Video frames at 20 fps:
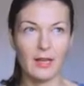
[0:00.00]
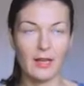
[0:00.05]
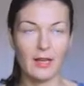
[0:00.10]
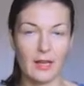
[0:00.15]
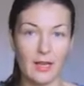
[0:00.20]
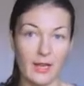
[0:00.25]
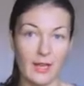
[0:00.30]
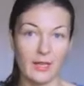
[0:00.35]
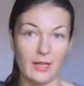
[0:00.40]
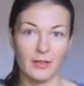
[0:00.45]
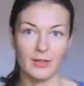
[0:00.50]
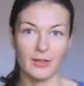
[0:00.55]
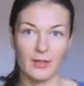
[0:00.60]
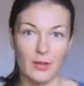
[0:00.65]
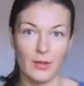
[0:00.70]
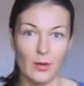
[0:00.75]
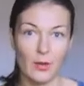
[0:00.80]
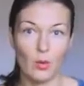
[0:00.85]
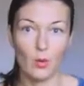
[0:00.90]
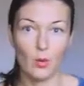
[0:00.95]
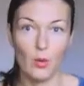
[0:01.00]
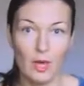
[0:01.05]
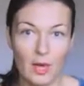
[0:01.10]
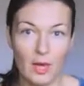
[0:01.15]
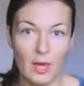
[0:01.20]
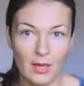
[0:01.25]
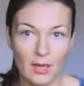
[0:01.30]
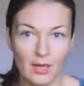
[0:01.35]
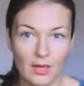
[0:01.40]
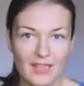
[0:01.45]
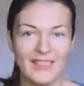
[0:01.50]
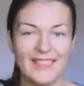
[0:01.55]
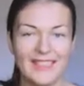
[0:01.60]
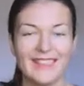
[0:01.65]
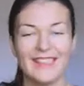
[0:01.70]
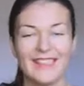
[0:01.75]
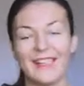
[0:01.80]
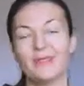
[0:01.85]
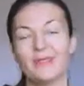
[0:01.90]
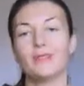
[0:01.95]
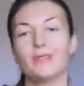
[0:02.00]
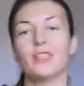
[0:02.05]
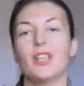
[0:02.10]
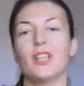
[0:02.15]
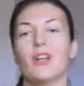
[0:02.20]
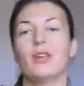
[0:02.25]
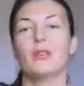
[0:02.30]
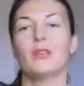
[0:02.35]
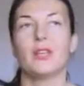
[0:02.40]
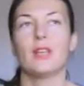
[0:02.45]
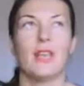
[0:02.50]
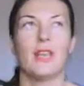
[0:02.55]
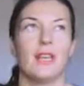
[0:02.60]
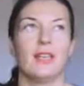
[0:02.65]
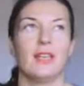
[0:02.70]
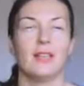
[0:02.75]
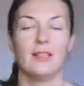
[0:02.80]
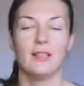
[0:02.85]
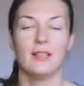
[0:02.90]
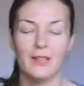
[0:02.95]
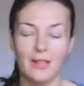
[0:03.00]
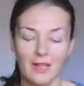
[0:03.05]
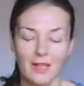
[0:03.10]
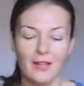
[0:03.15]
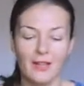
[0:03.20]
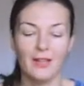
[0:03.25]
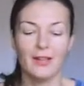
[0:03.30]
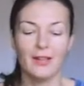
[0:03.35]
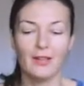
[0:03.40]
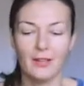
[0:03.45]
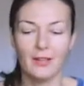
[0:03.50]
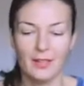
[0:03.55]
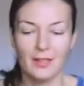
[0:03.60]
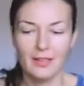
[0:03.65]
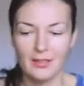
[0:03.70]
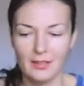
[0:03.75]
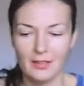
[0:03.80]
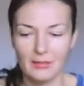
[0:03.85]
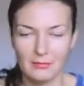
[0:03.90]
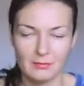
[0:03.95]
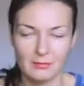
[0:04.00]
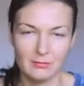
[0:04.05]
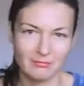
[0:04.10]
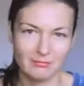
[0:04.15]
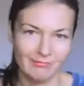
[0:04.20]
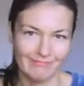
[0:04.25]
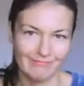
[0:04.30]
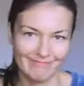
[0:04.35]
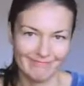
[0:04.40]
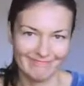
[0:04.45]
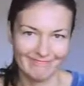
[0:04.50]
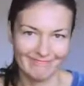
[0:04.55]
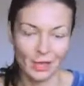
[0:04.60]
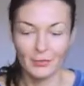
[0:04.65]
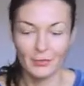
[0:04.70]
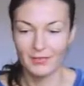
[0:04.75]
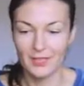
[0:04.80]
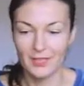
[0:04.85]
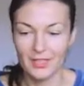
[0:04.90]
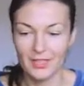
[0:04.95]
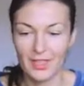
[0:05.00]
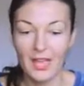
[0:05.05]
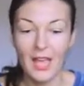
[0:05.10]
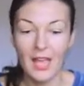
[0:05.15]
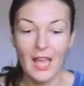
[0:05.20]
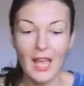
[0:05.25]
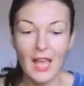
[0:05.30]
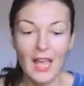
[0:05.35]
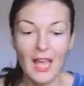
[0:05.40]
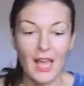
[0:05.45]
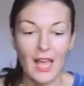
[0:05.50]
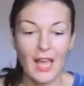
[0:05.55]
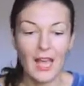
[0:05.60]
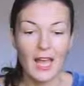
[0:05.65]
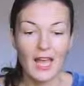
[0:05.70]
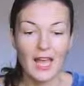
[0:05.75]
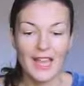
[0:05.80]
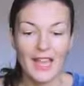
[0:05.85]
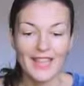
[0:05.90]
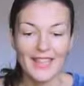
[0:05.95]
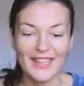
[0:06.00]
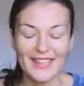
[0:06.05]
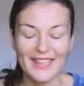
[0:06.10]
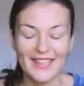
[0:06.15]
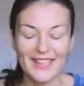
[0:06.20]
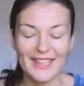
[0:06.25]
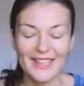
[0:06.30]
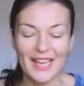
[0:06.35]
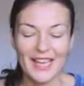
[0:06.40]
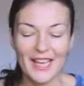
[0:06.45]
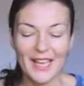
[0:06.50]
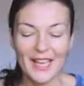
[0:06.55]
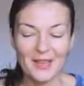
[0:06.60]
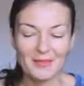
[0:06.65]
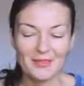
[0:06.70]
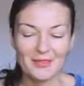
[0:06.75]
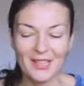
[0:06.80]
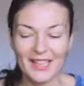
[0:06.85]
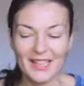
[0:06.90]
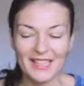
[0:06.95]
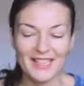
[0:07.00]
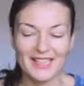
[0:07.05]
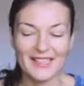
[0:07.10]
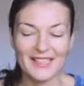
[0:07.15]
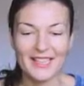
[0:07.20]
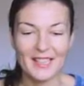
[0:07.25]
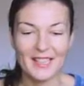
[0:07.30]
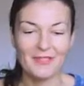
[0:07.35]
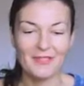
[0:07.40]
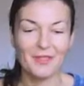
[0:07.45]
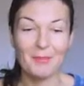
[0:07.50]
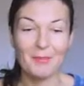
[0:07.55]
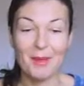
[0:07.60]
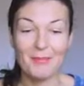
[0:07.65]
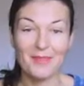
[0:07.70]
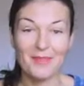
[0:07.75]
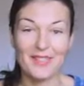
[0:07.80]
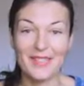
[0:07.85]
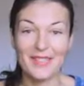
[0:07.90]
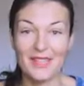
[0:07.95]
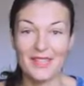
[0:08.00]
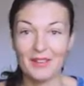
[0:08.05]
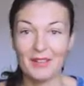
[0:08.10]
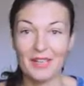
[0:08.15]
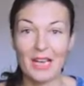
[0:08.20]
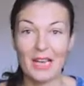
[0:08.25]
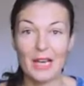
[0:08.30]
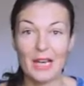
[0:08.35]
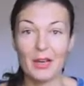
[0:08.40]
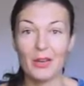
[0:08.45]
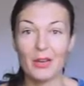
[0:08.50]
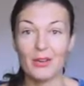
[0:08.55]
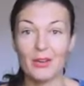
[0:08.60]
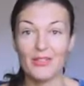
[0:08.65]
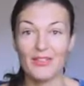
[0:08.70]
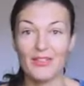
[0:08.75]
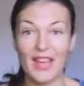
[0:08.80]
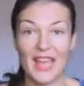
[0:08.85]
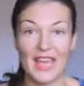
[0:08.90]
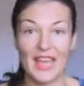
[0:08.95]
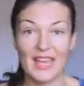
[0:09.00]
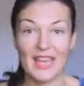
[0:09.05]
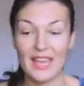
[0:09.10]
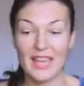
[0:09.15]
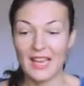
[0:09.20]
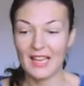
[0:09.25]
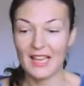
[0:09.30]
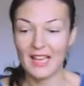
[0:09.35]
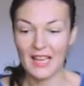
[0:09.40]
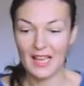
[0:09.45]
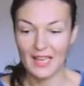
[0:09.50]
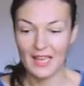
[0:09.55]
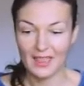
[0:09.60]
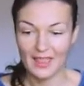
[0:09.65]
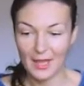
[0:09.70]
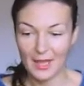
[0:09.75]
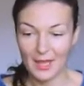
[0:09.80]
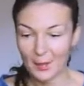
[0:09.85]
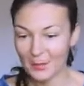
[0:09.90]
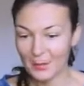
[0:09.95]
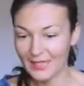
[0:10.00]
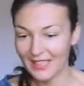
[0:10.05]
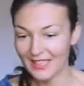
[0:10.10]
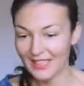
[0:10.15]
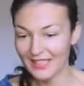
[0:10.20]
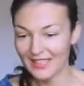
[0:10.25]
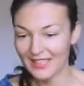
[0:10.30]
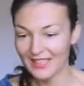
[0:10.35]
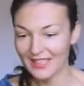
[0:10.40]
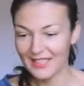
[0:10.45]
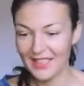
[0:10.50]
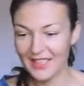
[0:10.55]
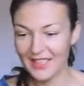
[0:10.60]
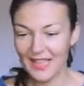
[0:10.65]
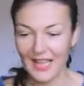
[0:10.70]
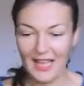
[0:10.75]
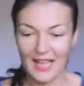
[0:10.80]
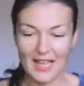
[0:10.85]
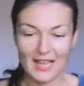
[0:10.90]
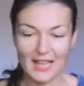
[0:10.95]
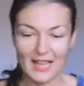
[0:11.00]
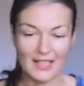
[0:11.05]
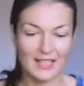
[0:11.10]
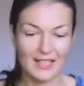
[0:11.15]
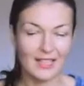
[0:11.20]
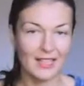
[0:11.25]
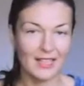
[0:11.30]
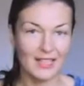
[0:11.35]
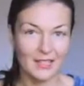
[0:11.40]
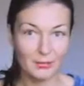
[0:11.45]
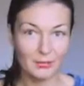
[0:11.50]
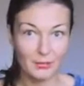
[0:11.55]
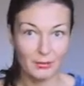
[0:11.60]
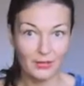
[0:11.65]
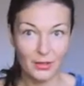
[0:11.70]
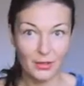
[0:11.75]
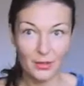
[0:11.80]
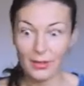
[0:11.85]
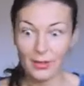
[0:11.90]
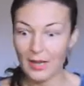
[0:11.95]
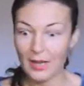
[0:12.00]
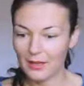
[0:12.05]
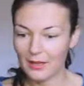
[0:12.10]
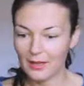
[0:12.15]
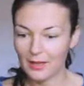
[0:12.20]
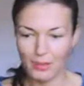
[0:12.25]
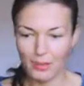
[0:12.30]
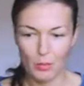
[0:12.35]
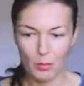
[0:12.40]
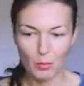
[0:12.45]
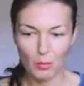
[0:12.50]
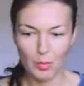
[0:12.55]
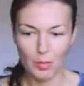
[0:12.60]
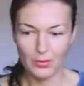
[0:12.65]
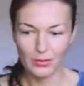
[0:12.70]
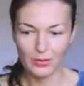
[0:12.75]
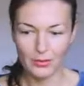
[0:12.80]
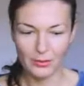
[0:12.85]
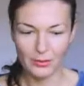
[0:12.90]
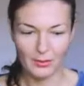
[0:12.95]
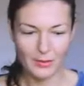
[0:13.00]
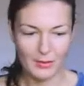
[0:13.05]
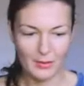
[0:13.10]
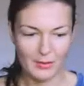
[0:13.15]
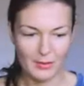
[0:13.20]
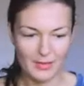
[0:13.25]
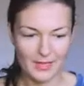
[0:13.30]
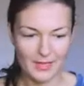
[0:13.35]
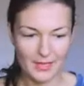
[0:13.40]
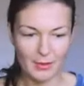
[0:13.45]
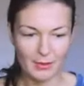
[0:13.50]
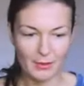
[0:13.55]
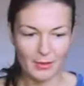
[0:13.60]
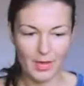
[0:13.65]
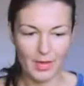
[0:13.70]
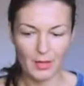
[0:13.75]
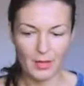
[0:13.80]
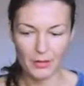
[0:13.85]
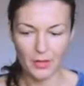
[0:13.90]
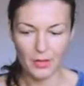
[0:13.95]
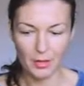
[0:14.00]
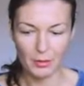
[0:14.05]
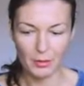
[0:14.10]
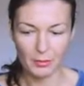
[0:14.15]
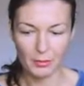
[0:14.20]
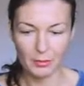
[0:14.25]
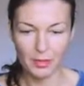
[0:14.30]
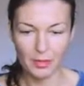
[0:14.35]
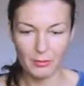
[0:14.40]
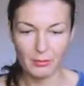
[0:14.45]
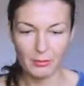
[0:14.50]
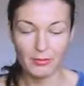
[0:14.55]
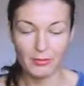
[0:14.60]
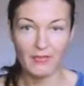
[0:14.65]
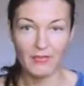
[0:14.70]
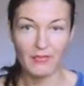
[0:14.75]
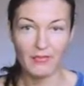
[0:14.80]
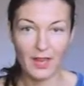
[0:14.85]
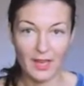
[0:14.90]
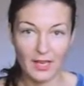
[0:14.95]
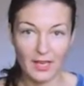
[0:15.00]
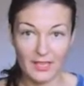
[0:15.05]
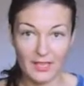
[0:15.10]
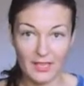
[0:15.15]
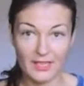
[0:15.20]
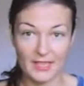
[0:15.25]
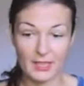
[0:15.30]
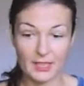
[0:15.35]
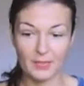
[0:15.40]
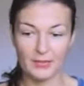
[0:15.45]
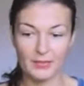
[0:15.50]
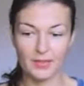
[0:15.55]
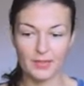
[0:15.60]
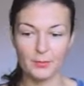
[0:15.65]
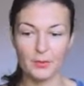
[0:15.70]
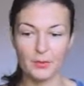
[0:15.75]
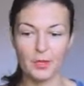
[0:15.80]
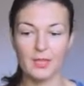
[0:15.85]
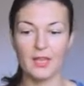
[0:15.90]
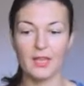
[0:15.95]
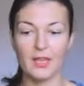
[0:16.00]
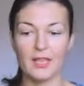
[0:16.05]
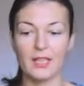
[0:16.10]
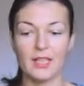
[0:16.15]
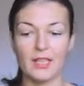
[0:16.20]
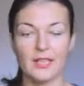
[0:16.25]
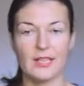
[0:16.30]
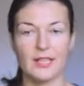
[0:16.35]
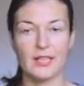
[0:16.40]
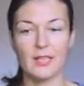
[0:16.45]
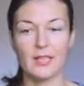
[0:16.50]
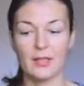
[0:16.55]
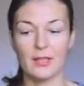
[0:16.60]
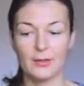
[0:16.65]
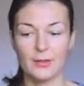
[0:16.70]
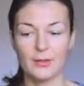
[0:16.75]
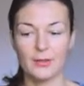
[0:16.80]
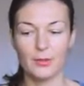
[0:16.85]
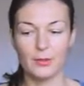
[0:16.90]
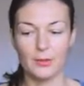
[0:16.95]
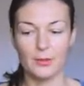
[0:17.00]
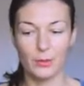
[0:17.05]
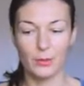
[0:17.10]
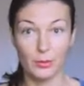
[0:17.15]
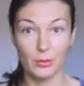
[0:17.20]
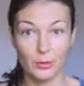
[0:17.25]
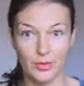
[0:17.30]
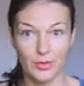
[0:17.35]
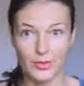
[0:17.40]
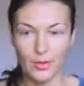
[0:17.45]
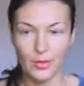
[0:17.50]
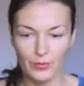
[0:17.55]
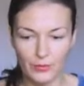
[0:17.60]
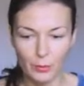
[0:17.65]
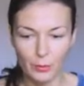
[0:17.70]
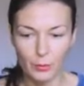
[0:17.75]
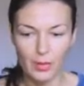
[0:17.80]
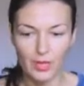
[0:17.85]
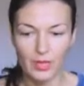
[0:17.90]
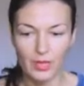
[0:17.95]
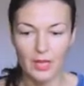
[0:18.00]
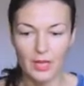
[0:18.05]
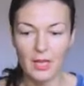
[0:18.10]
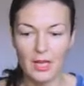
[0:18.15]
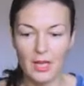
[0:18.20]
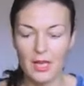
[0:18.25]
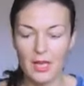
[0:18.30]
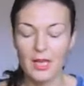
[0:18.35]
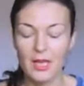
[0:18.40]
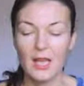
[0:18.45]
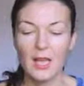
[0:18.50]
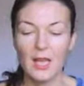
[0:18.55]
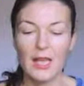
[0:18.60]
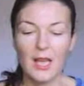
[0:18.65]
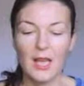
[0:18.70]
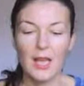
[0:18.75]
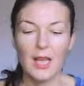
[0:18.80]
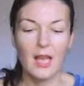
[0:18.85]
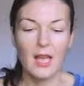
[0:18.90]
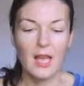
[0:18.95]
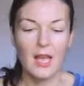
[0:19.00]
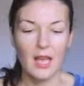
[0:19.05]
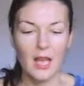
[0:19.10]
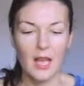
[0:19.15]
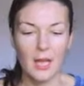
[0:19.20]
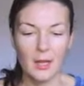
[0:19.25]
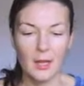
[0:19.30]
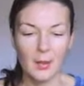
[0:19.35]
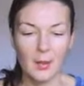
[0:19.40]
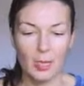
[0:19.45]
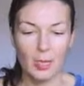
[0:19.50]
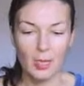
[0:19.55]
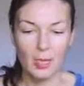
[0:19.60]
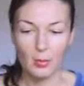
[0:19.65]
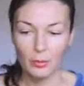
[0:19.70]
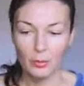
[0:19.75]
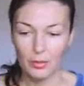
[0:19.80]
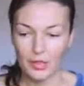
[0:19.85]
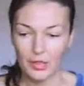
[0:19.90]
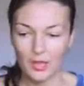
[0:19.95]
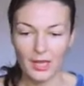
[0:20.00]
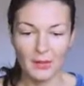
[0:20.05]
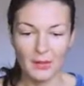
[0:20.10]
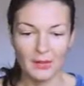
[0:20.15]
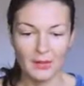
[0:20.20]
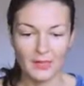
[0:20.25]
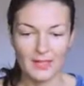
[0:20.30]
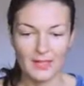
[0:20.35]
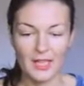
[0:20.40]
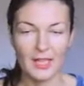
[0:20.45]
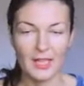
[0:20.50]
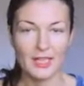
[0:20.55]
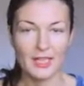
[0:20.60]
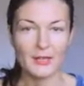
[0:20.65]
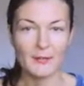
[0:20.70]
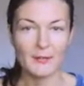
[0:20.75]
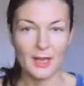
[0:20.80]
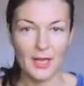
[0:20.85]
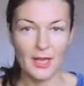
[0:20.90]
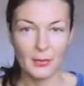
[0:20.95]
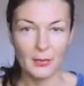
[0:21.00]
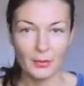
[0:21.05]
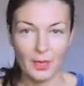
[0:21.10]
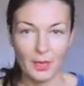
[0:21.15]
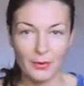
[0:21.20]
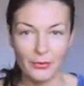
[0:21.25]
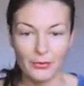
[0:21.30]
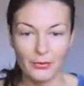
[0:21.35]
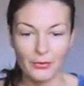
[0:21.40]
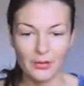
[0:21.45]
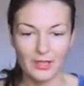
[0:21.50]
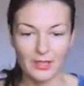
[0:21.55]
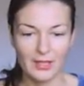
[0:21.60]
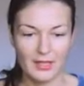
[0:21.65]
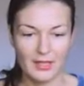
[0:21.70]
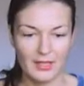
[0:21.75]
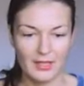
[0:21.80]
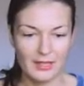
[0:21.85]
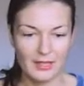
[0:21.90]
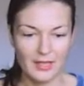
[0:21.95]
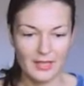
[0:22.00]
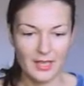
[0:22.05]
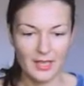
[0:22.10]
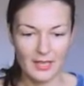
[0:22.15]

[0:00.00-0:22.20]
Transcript: I don't know where, I'm joking. Alright, obviously. And I am right inside of the members area of AI Unlimited, and in this review I'll give you a walk through the members area. I'll show you what you will find inside of this product. It's a super cool software. We'll check out the sales page, we'll go through the